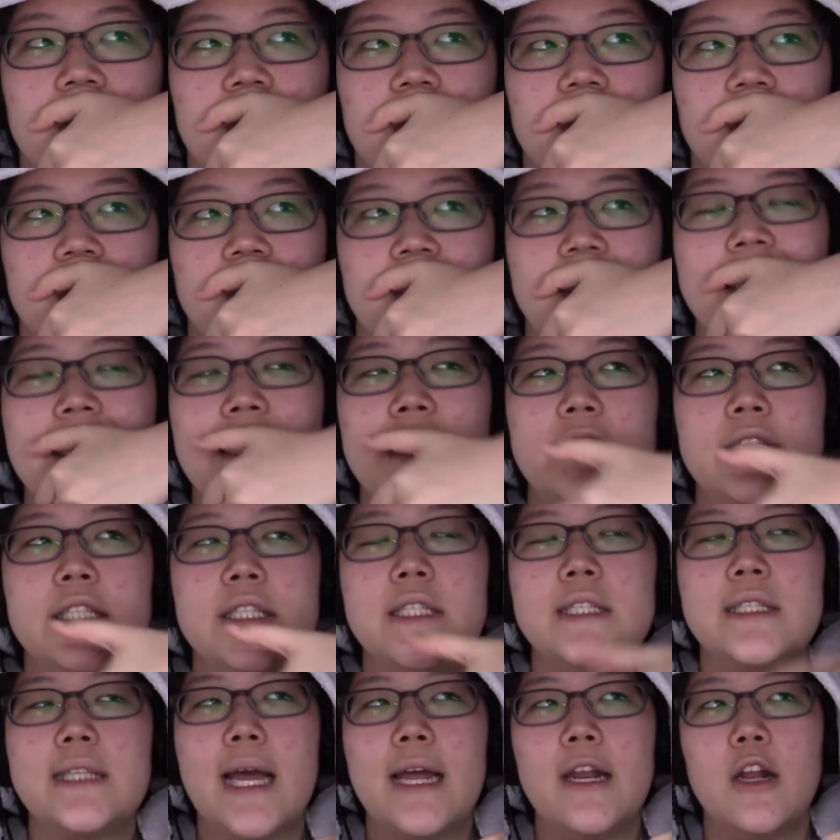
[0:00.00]

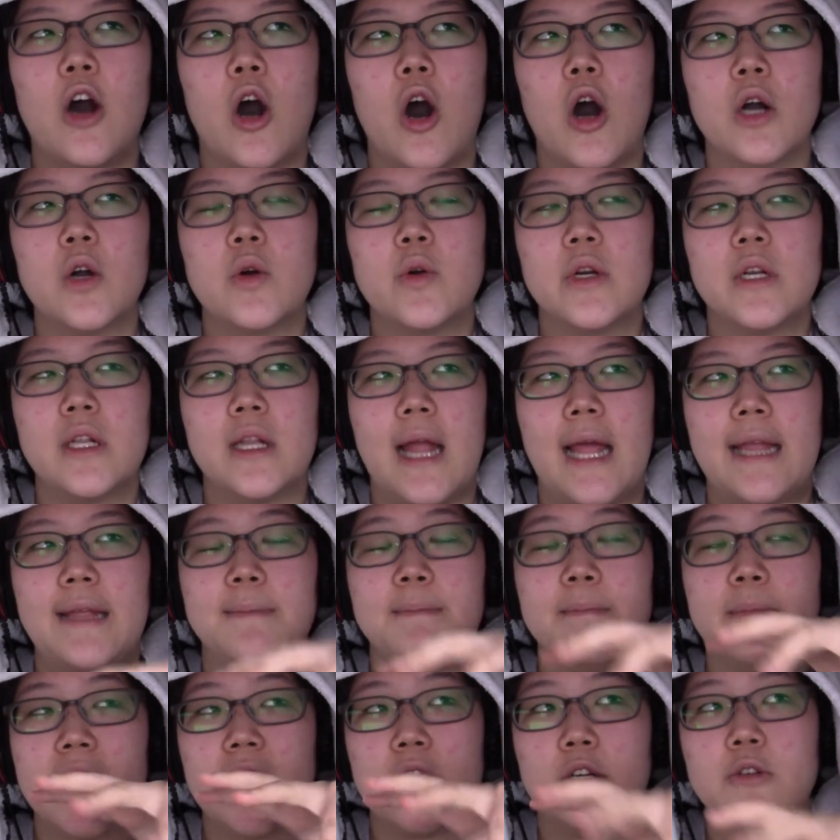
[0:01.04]
she's that awkward like
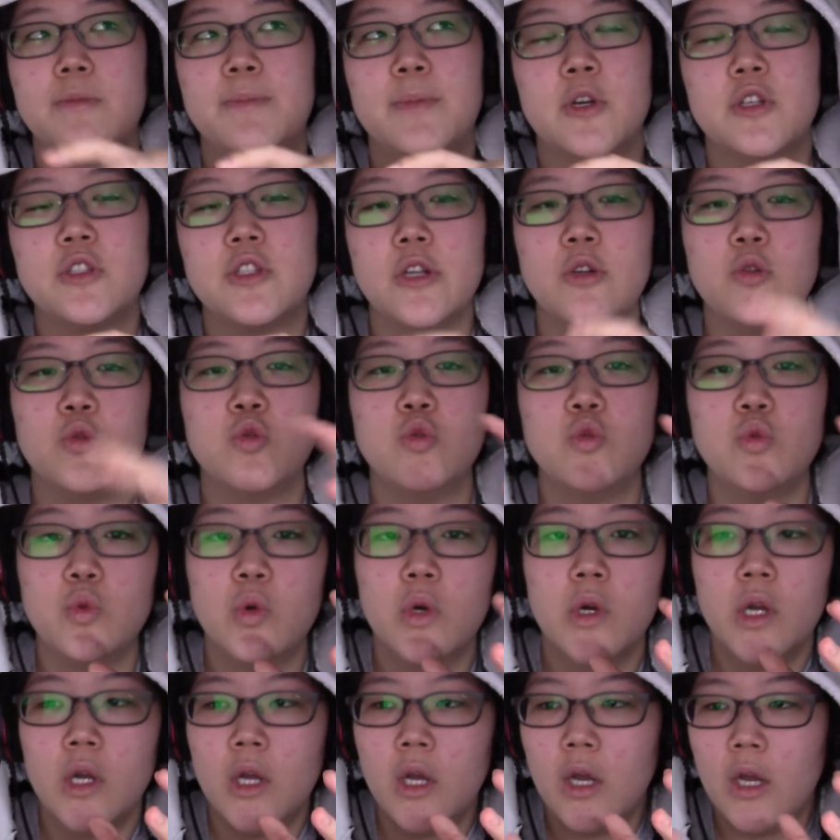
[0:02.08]
middle person
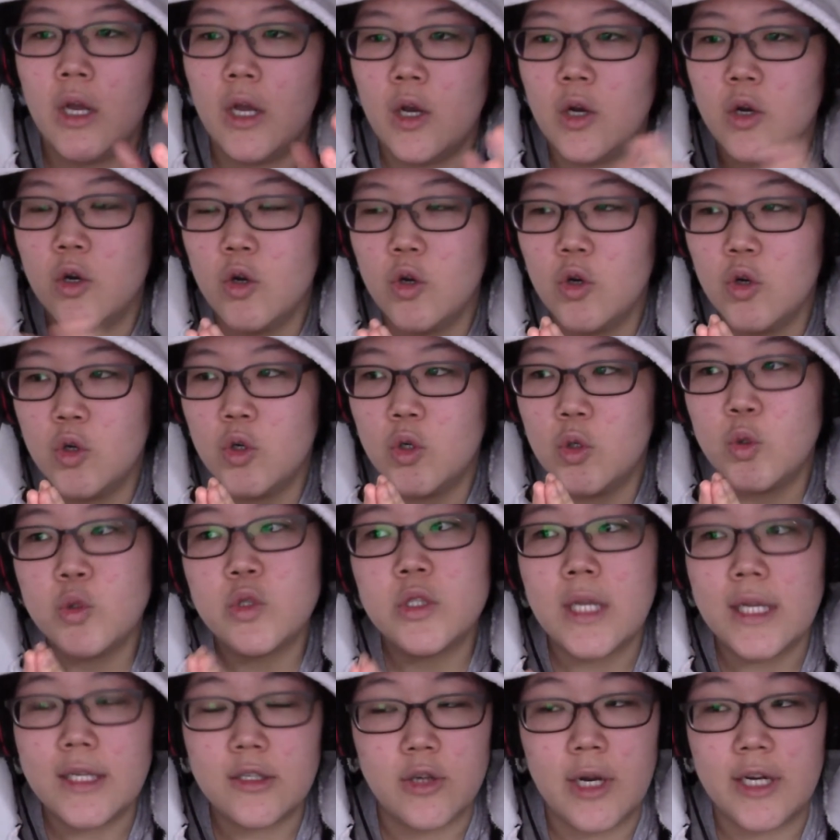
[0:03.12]

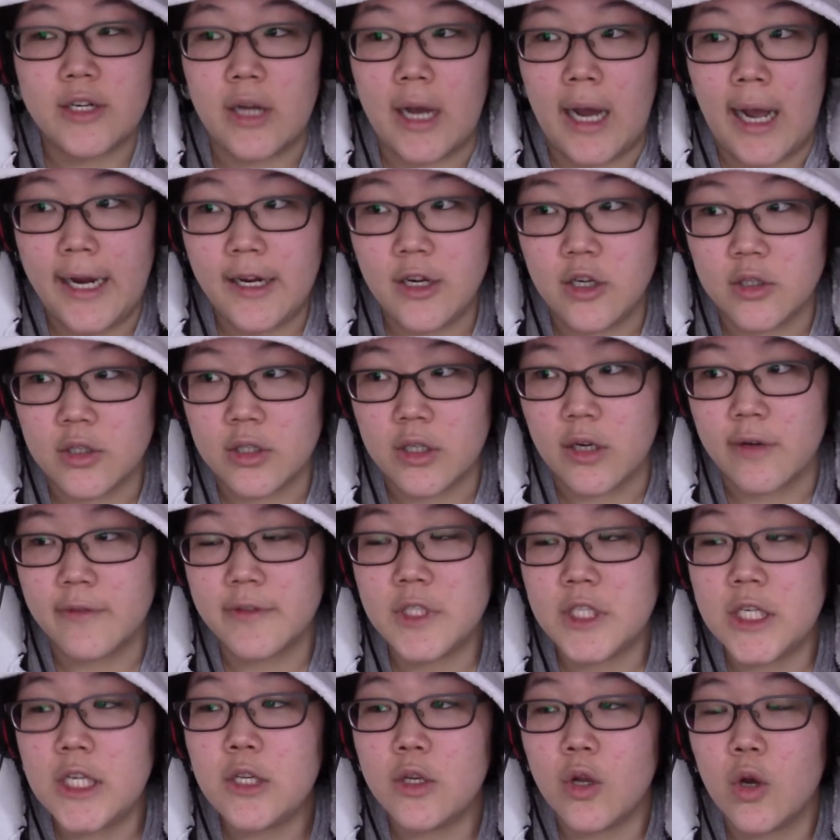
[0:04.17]
who's not trying to hide herself.
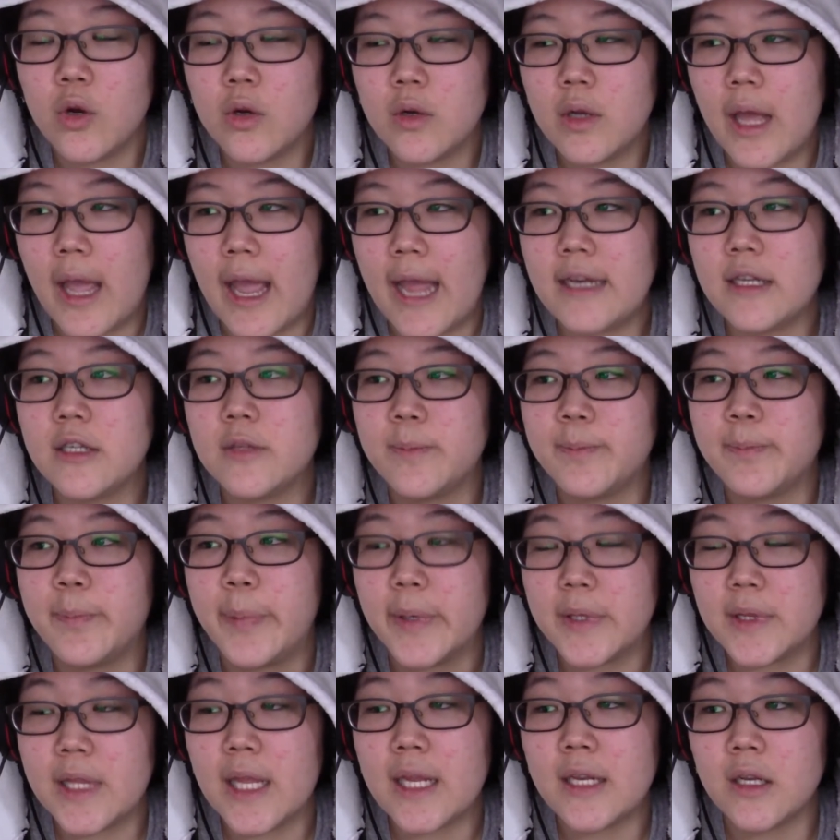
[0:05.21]

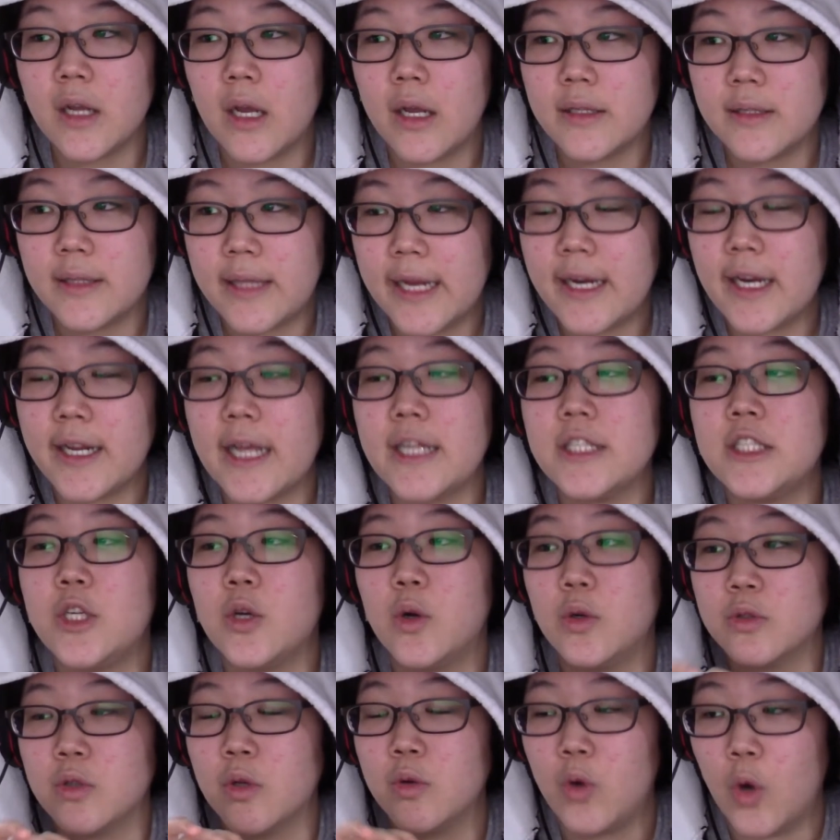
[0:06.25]
But then again, she
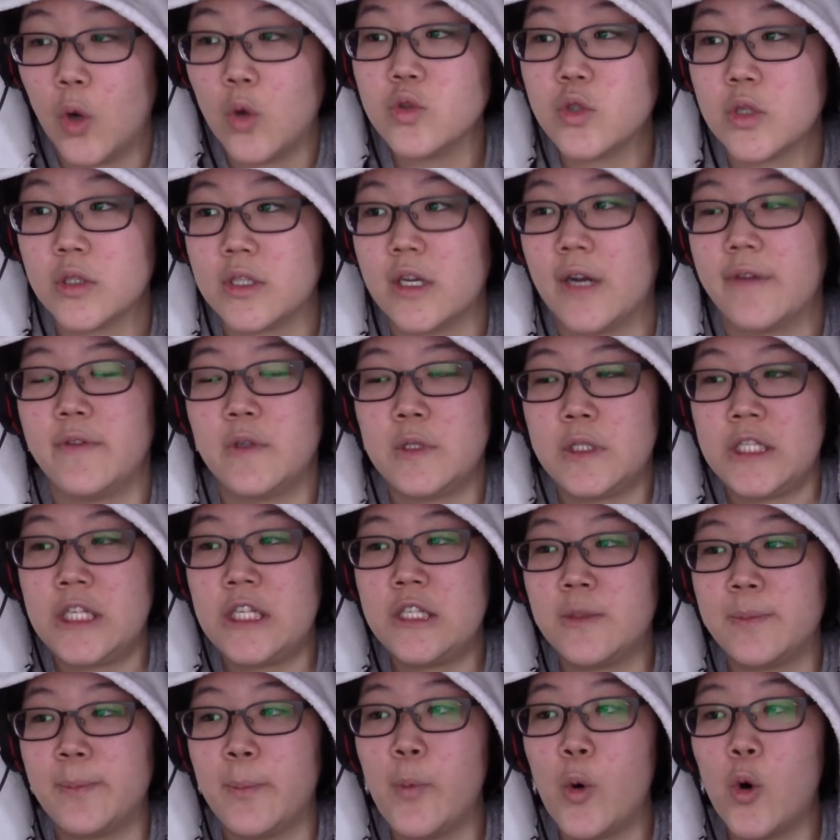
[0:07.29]
also knows herself.
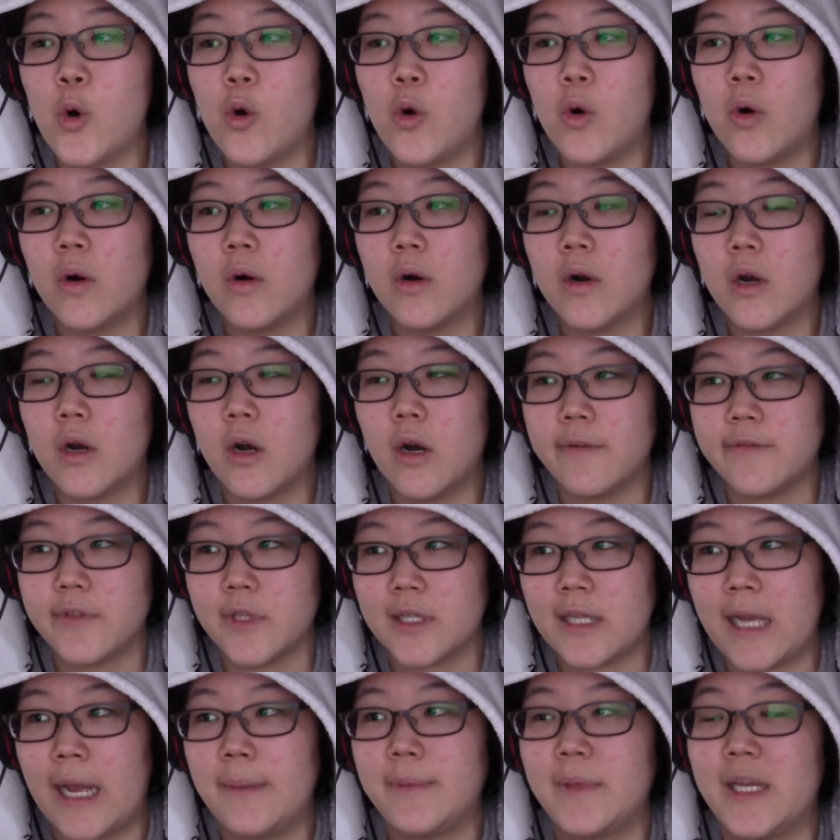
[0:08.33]
She's more of the
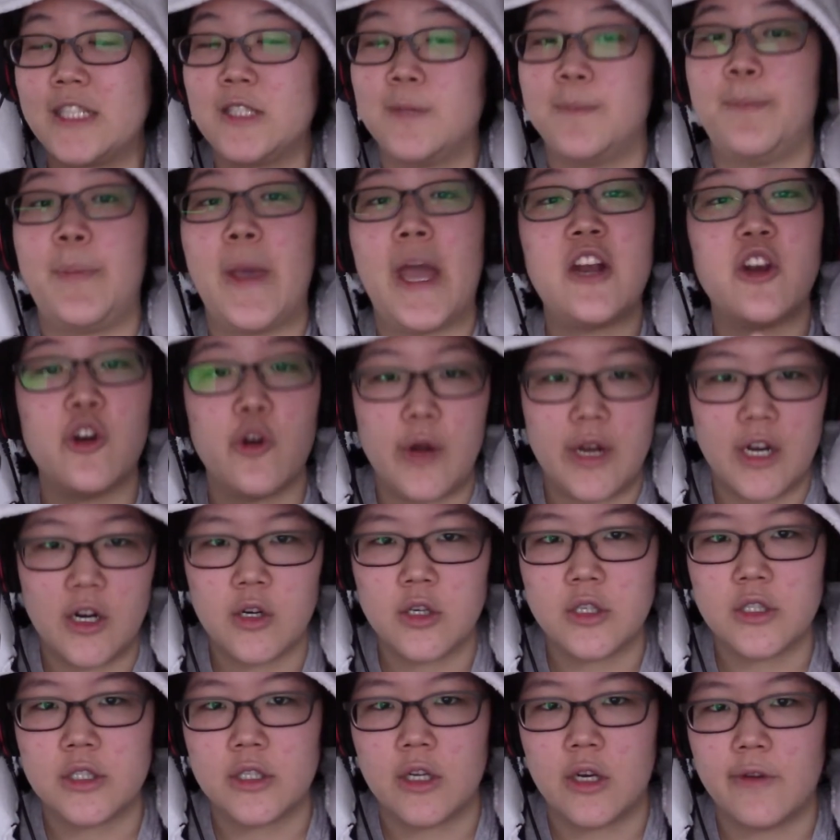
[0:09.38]
type that's bettering
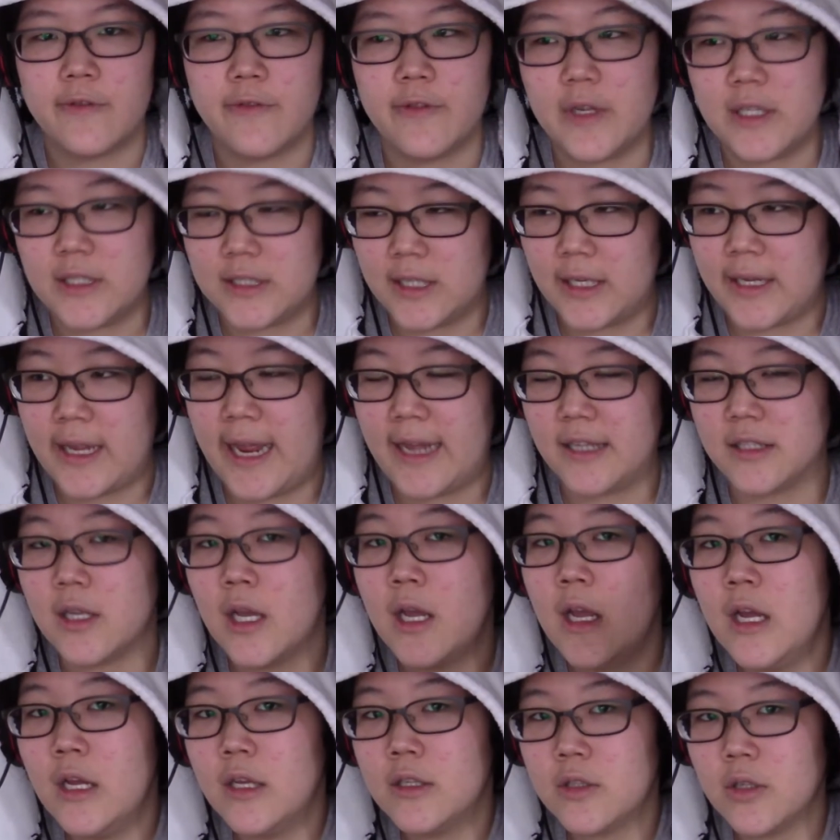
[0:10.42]
herself, is the case.
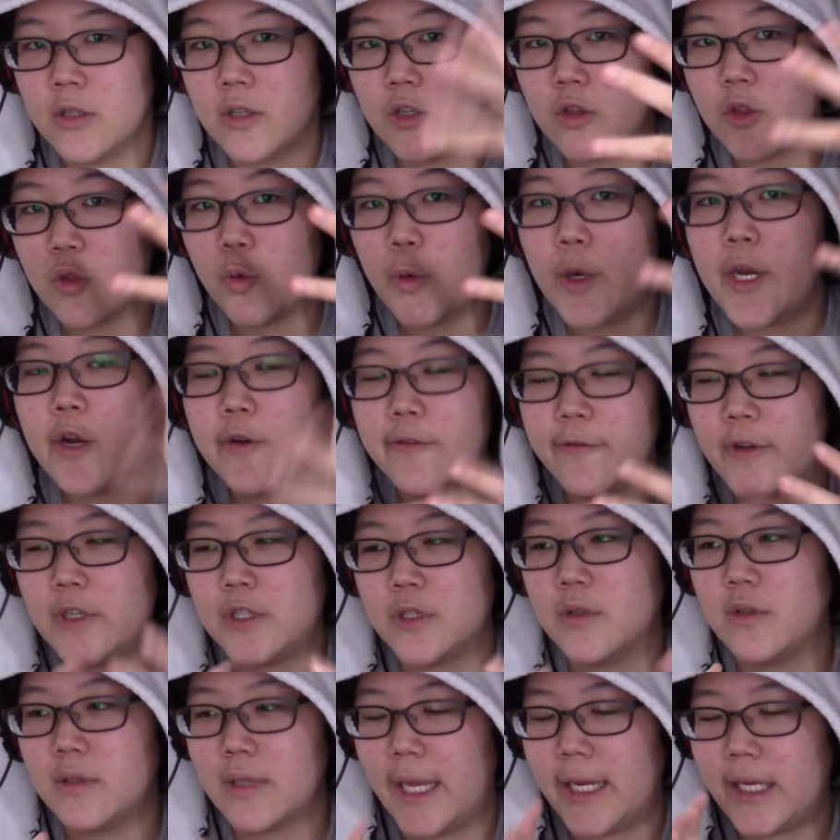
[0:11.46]
So the three
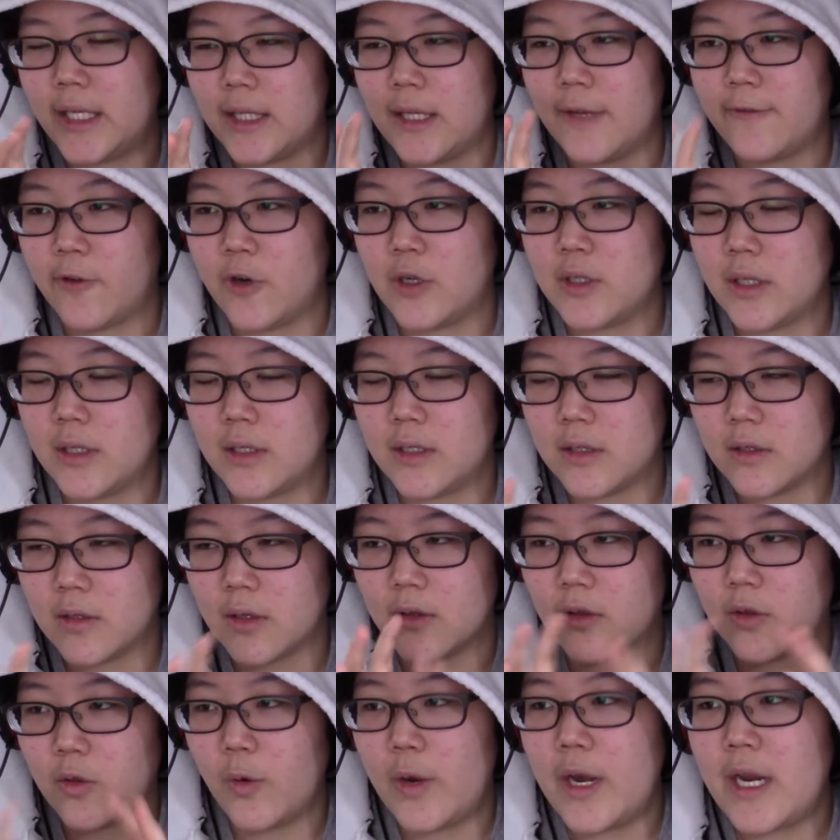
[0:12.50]
official, like, different... the
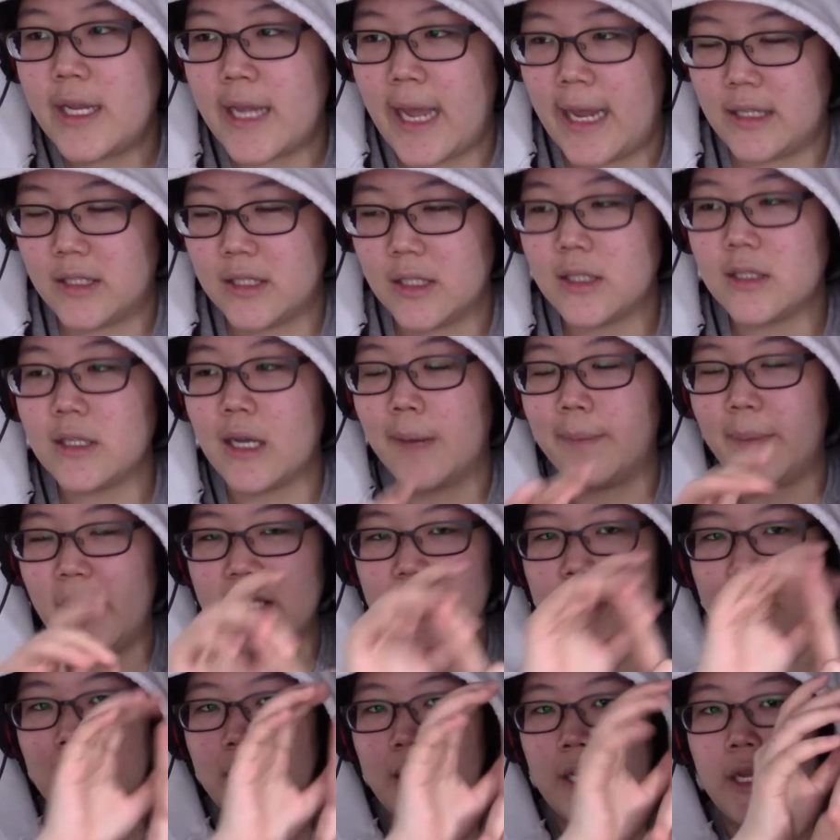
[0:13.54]
three cases are
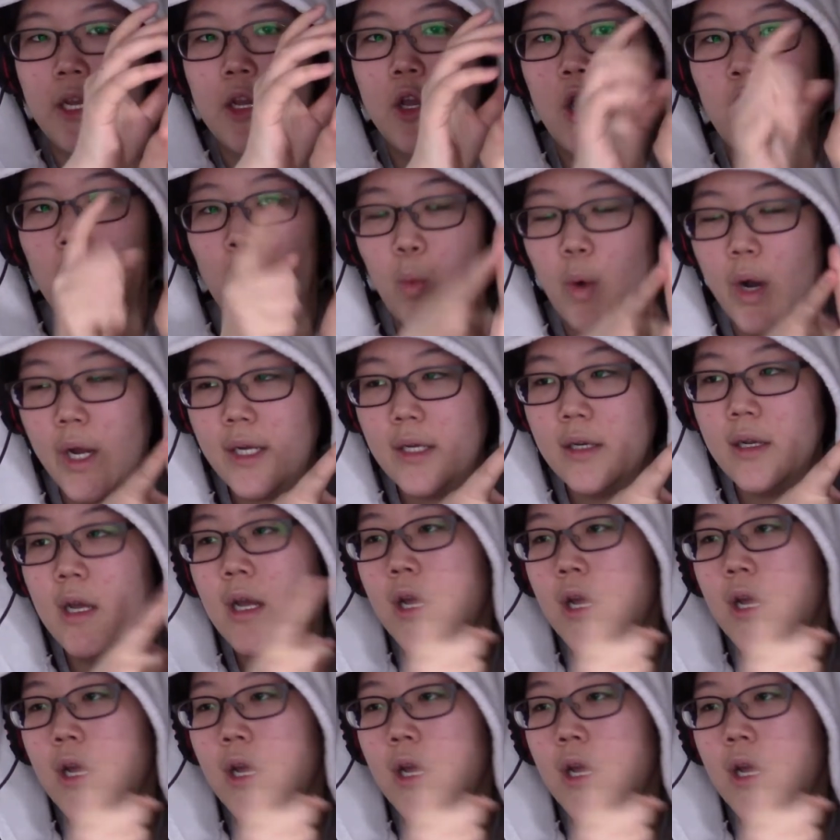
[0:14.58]
basically, one,